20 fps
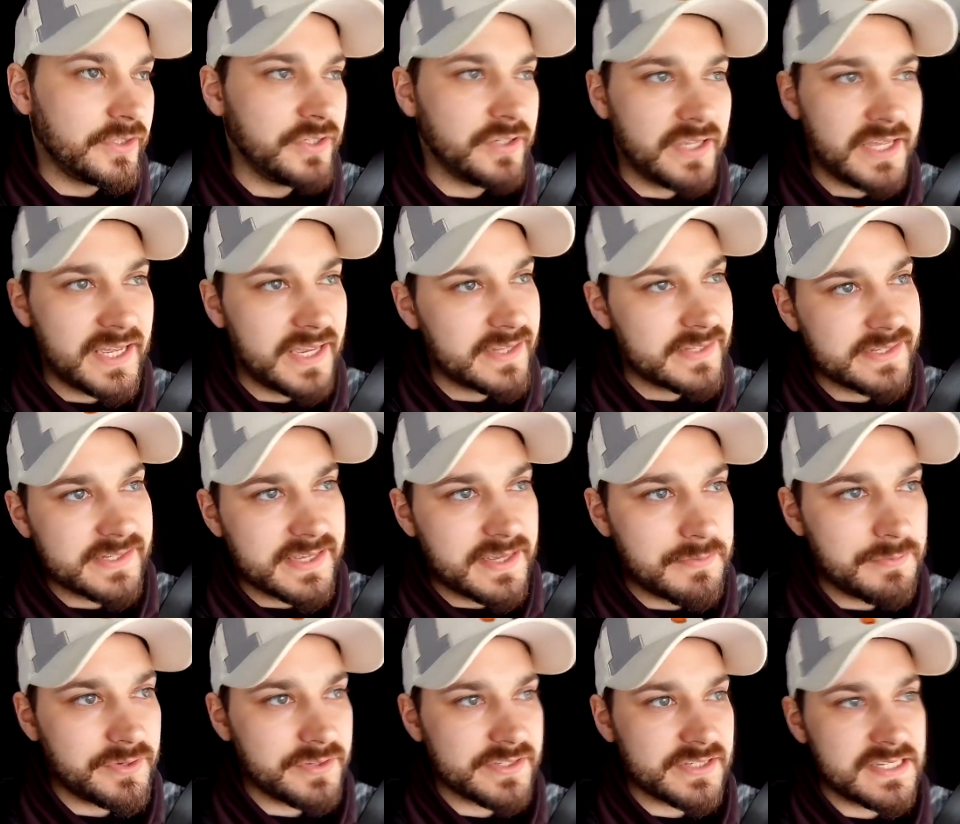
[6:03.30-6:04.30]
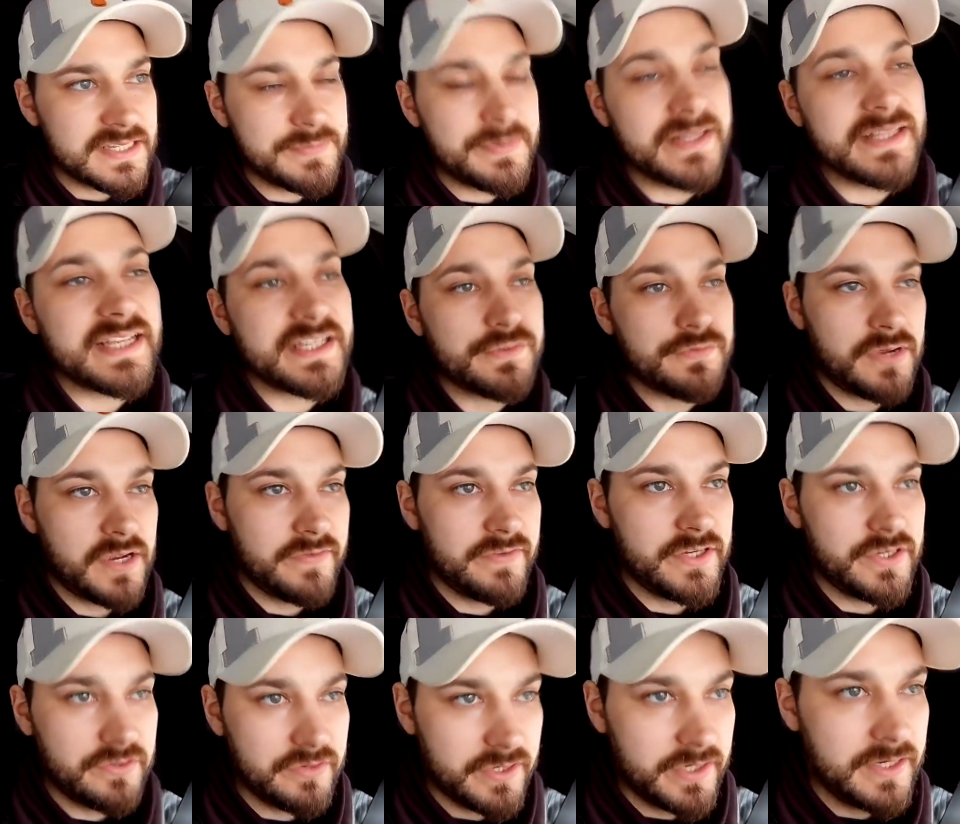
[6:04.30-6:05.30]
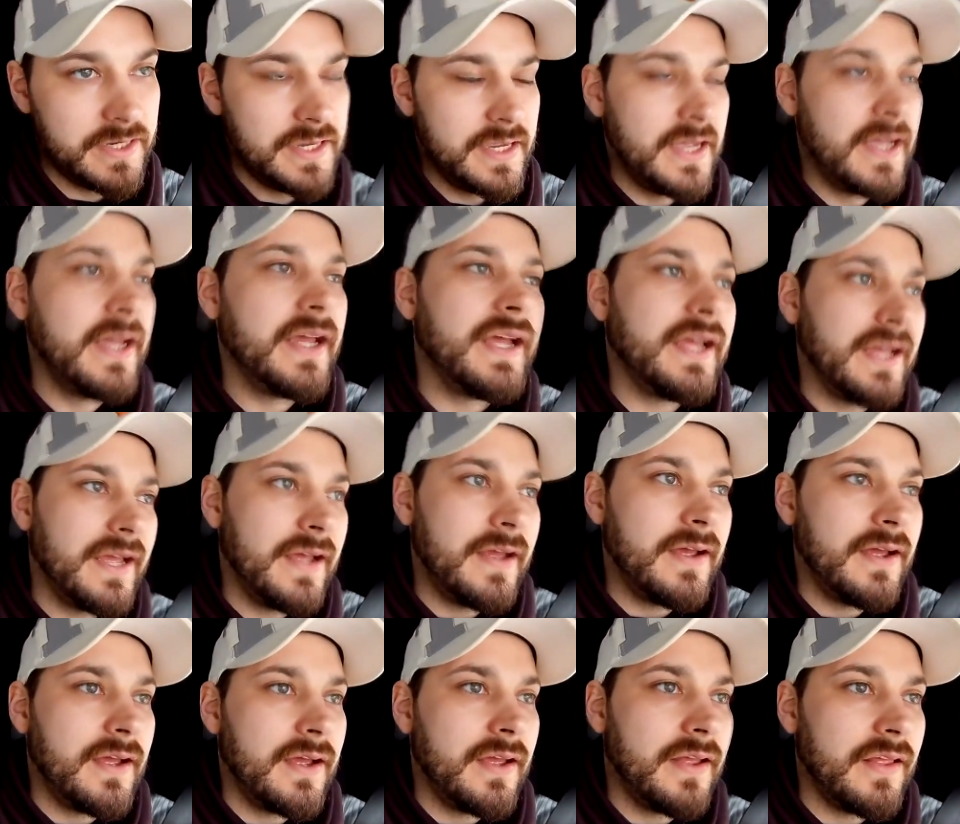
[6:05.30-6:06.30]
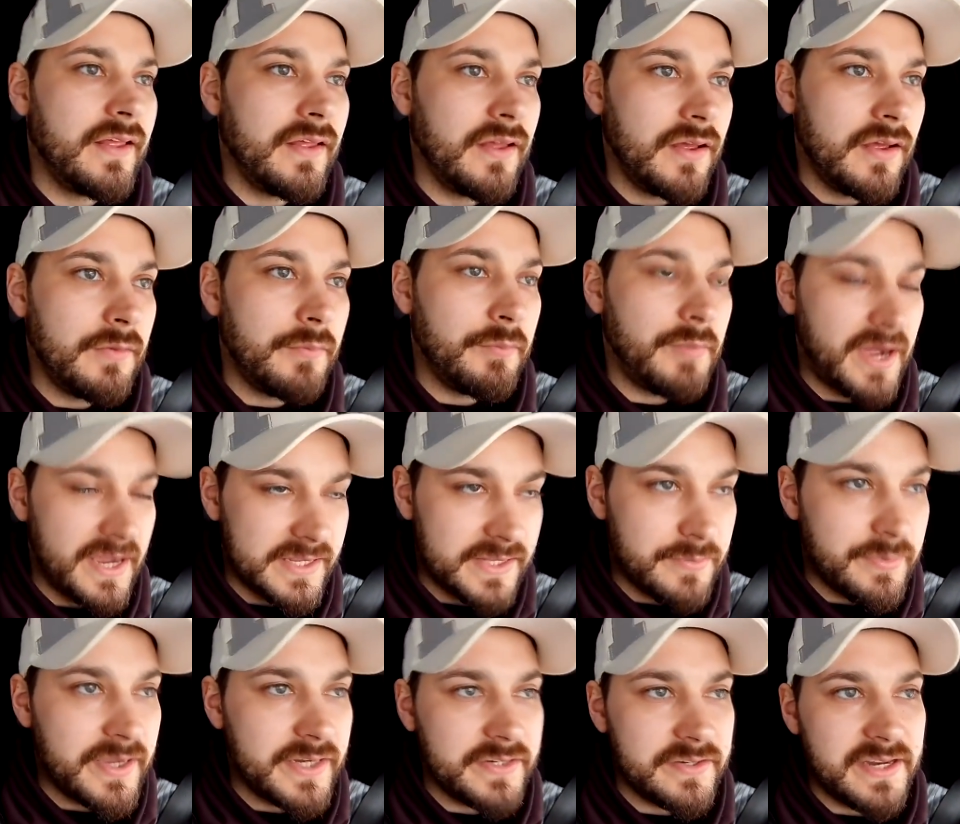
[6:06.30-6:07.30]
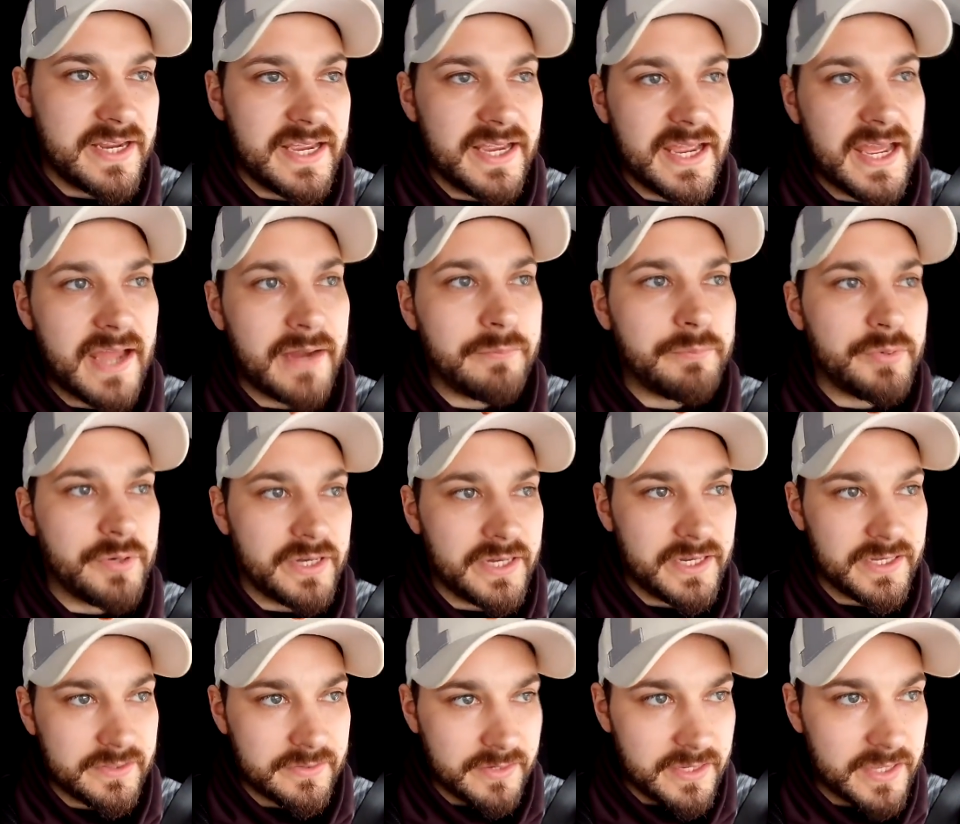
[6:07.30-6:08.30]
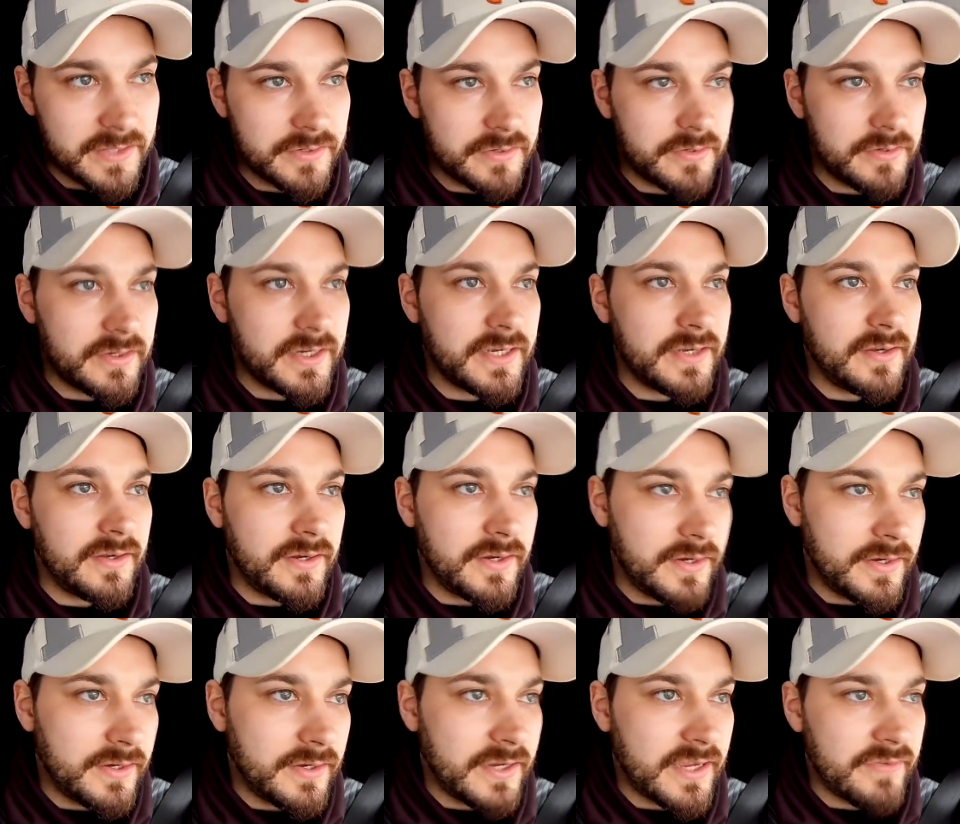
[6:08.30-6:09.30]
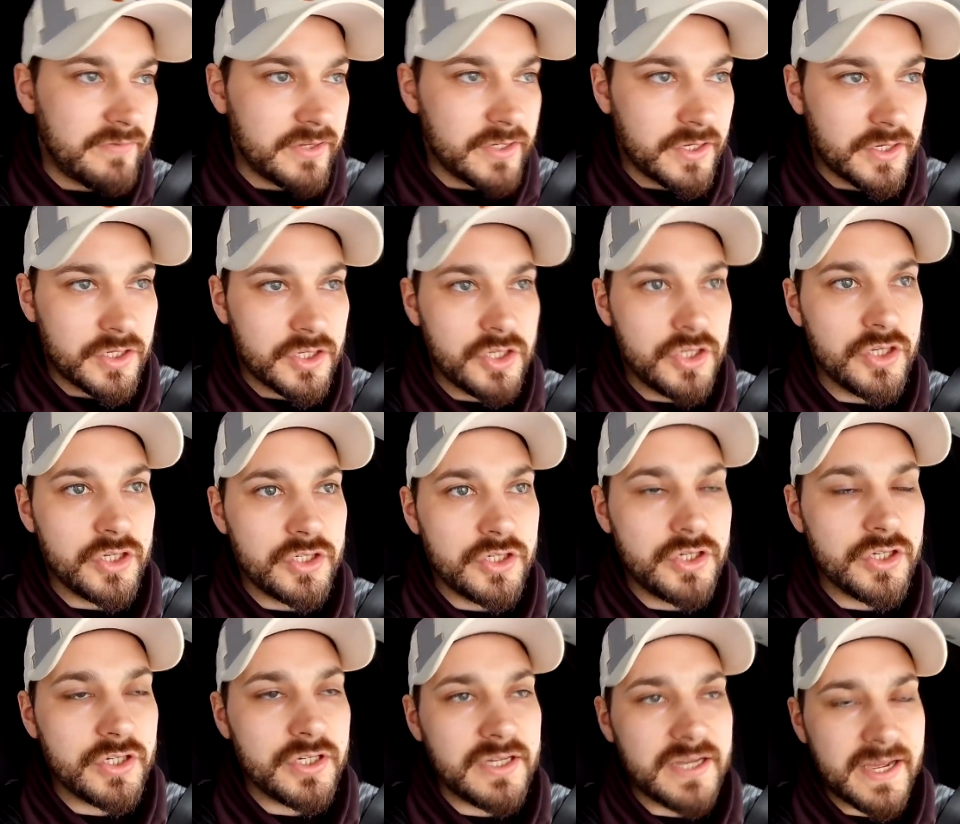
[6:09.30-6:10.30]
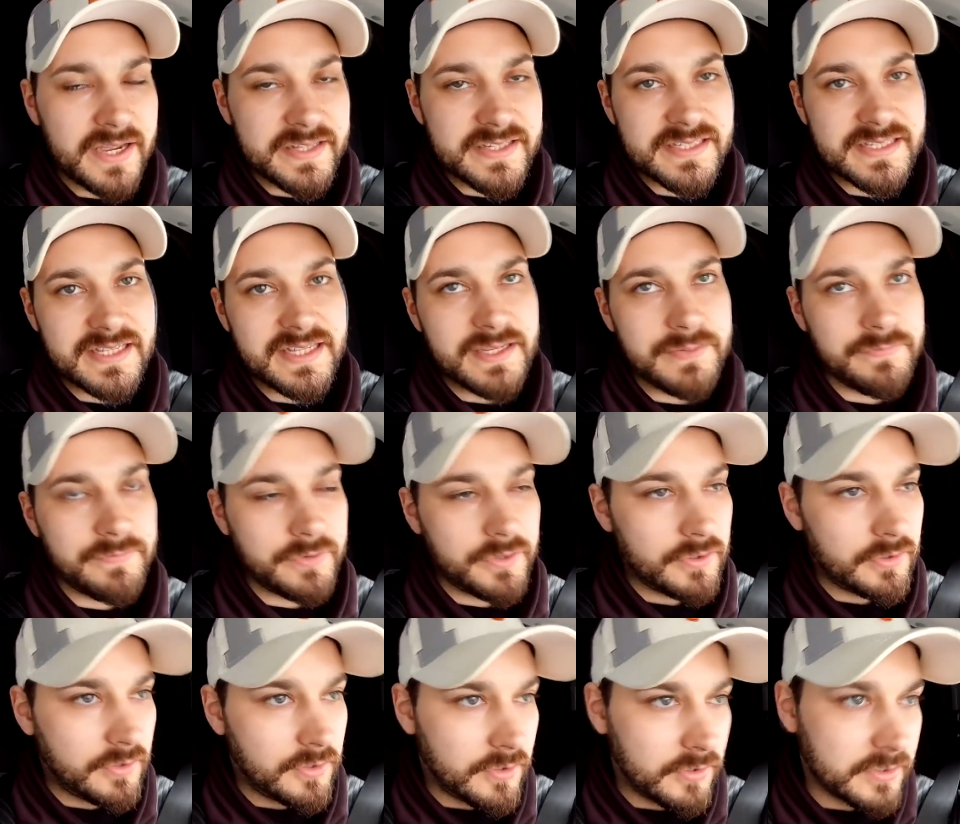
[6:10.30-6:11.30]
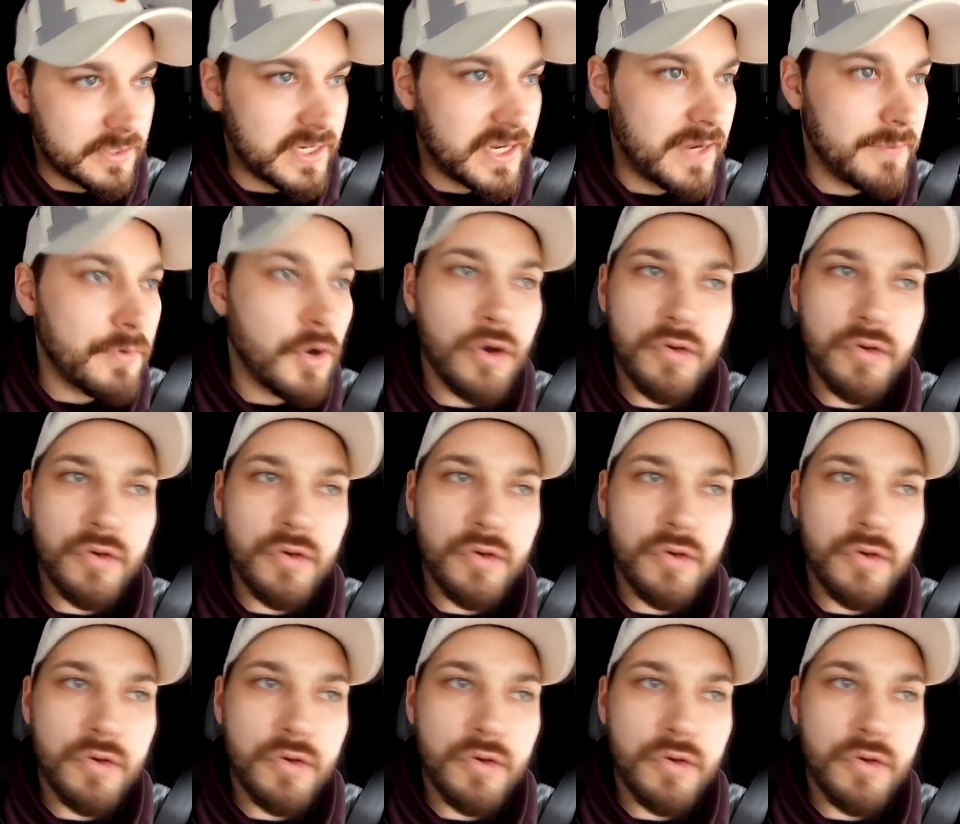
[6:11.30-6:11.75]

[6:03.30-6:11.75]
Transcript: you can't skimp on sleep, and that's why we're doing buying the bed today and putting it together and having a good night's sleep for a long time,